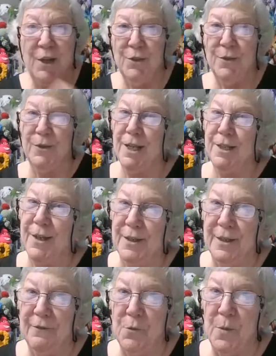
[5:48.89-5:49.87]
Here's what I
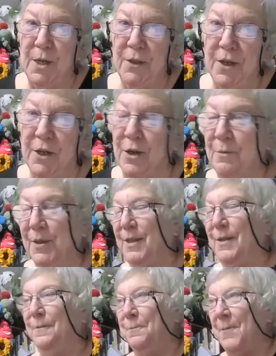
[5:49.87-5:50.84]
tell everybody that
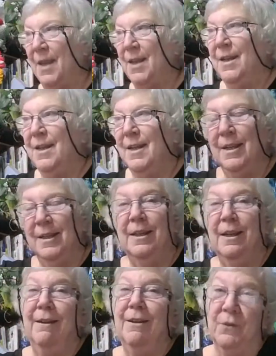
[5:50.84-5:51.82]
comes in
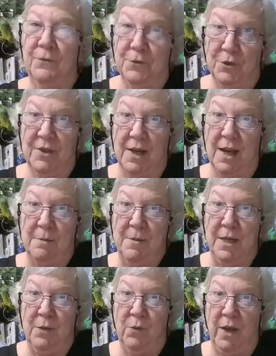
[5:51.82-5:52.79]
the first
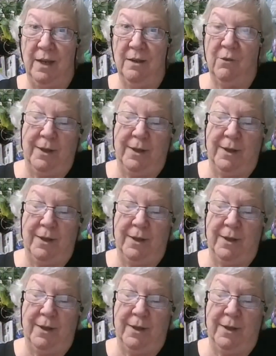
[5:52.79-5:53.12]
time, anyway.